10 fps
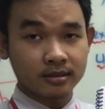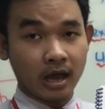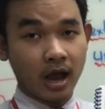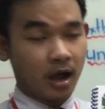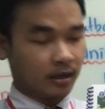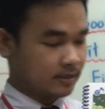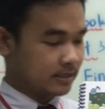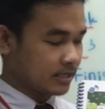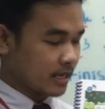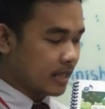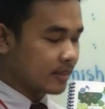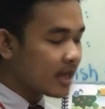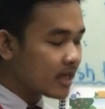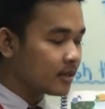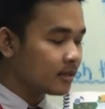the ox. And
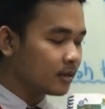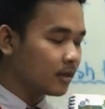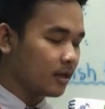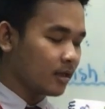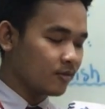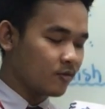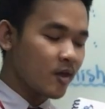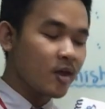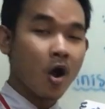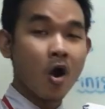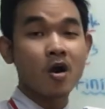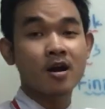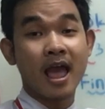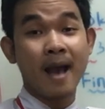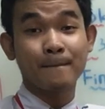then they
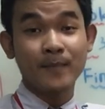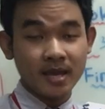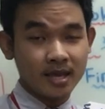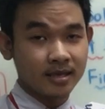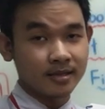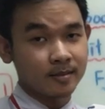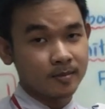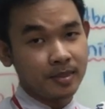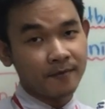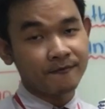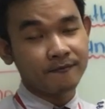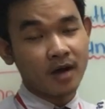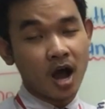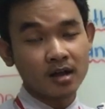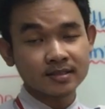are happy. The
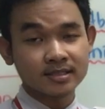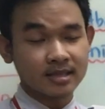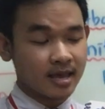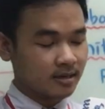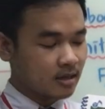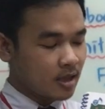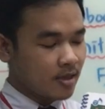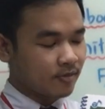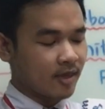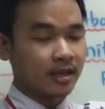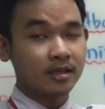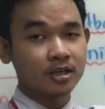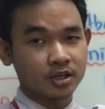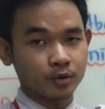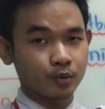ox said,
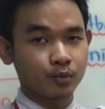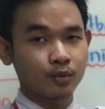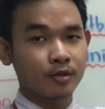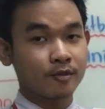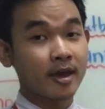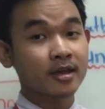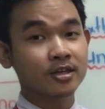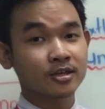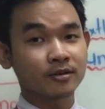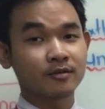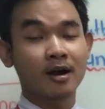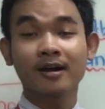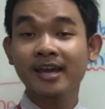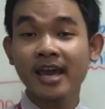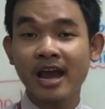"Thank you." Thank you.
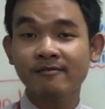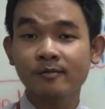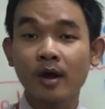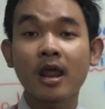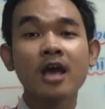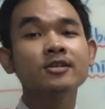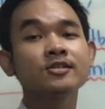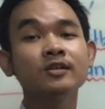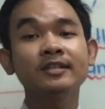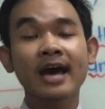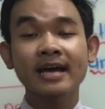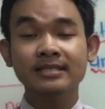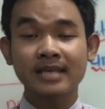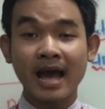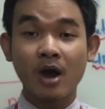Okay, everyone. So
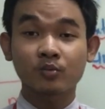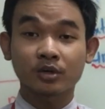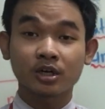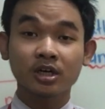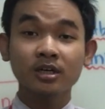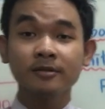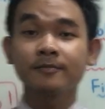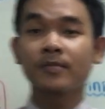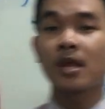that's our